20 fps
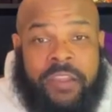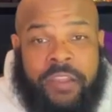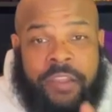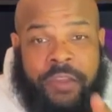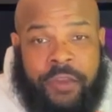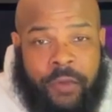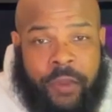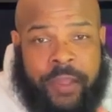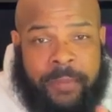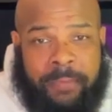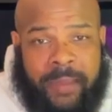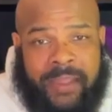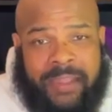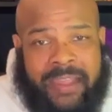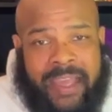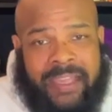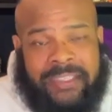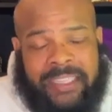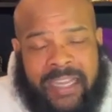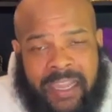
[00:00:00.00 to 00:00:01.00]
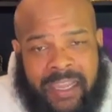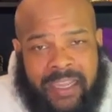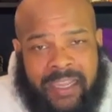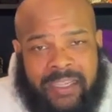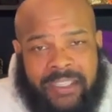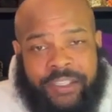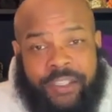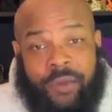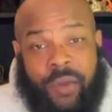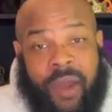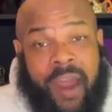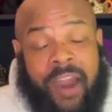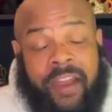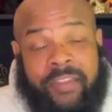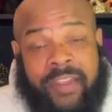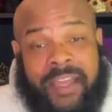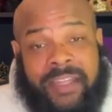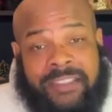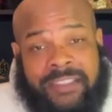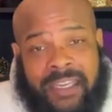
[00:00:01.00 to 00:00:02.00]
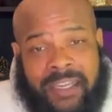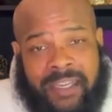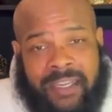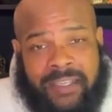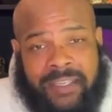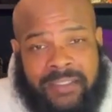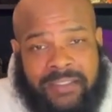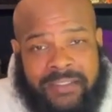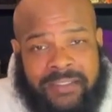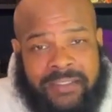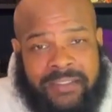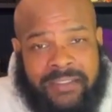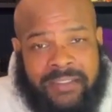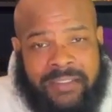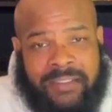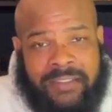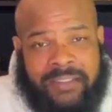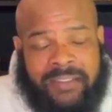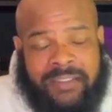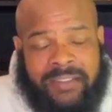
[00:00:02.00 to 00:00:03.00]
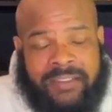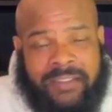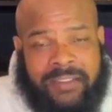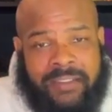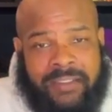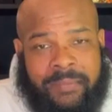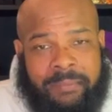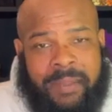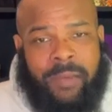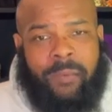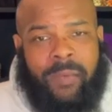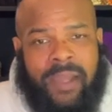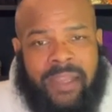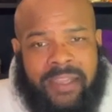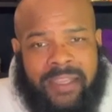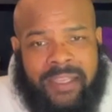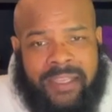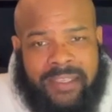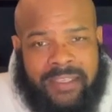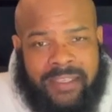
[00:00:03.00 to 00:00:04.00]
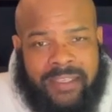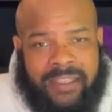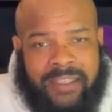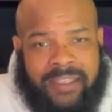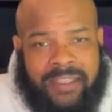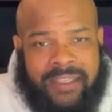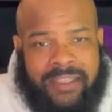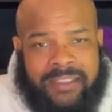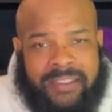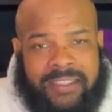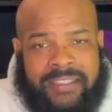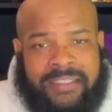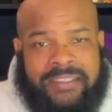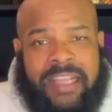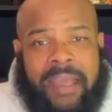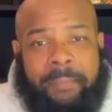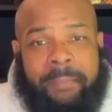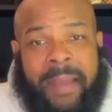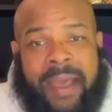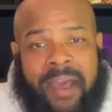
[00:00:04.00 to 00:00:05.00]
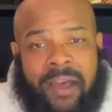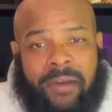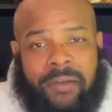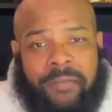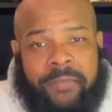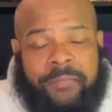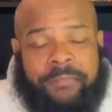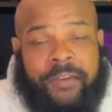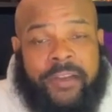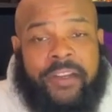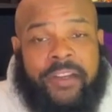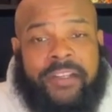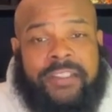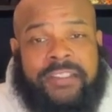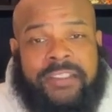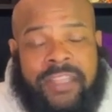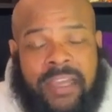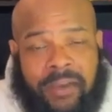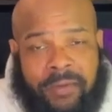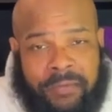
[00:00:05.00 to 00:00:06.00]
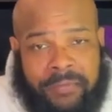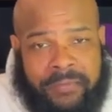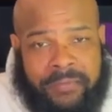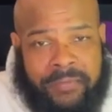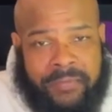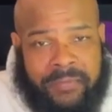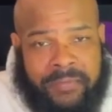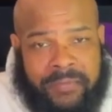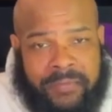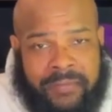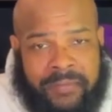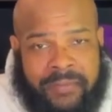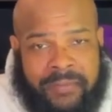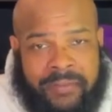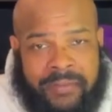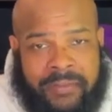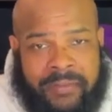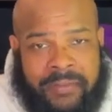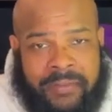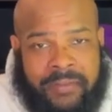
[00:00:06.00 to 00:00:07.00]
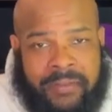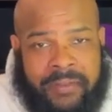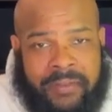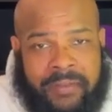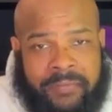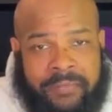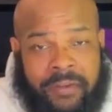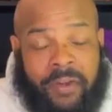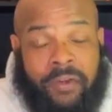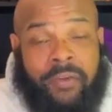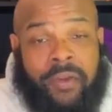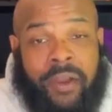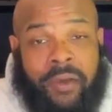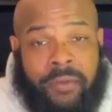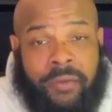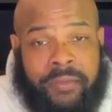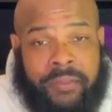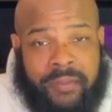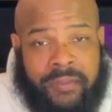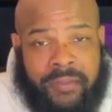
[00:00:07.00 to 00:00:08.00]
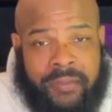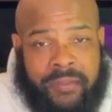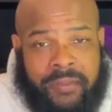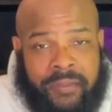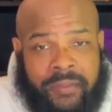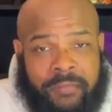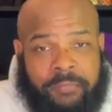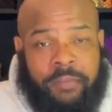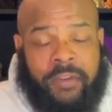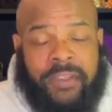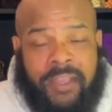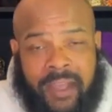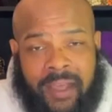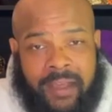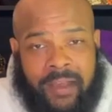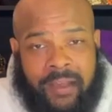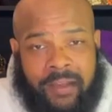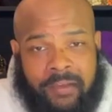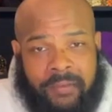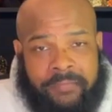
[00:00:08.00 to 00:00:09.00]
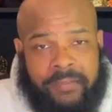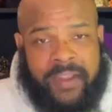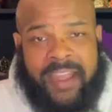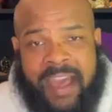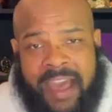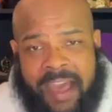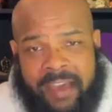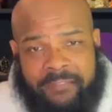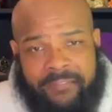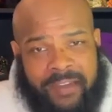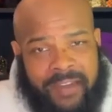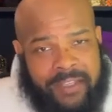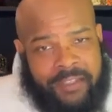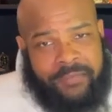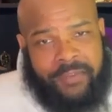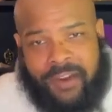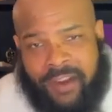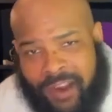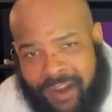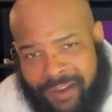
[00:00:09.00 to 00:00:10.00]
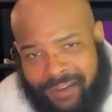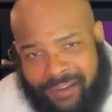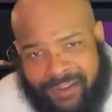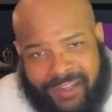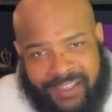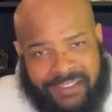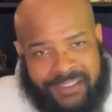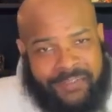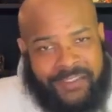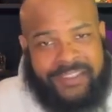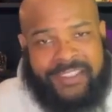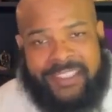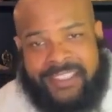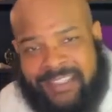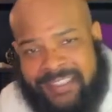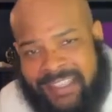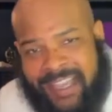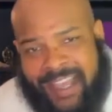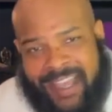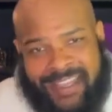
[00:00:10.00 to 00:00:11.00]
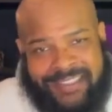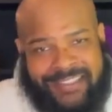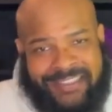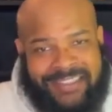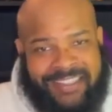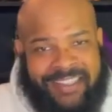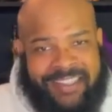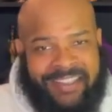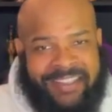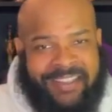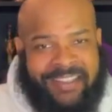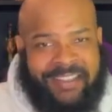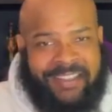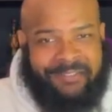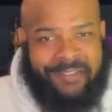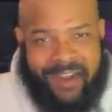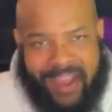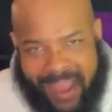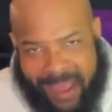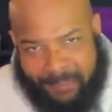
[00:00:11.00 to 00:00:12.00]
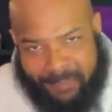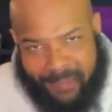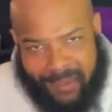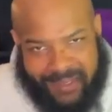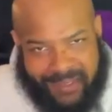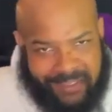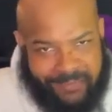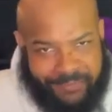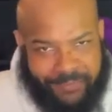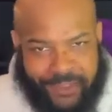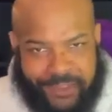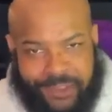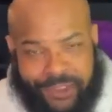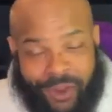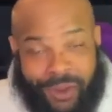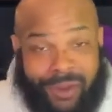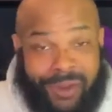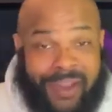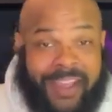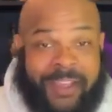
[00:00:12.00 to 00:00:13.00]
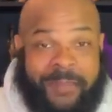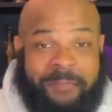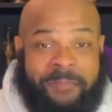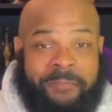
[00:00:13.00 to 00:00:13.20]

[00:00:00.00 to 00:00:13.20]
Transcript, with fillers: You can be that change. You are that change. Be willing to step out for yourself for growth for love, for confidence, for courage, for success, for happiness, for joy,